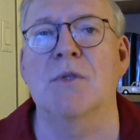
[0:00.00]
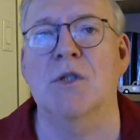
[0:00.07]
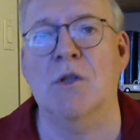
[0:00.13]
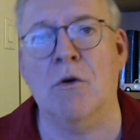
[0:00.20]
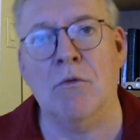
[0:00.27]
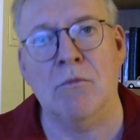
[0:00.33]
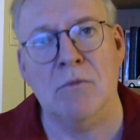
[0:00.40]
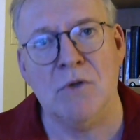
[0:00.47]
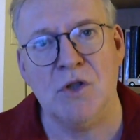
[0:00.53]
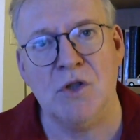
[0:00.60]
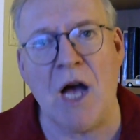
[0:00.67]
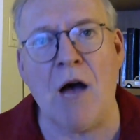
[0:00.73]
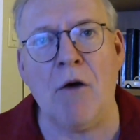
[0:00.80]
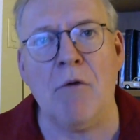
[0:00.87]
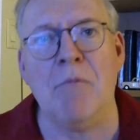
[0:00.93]
So
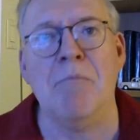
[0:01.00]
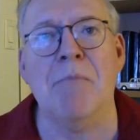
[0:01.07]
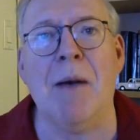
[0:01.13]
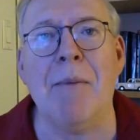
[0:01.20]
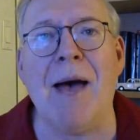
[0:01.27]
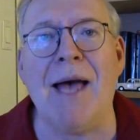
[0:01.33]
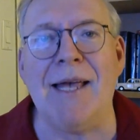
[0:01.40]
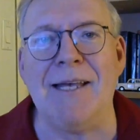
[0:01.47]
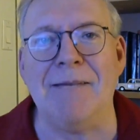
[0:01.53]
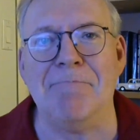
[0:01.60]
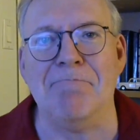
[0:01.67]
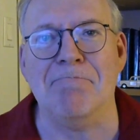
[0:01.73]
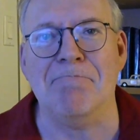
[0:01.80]
ciao, bye bye.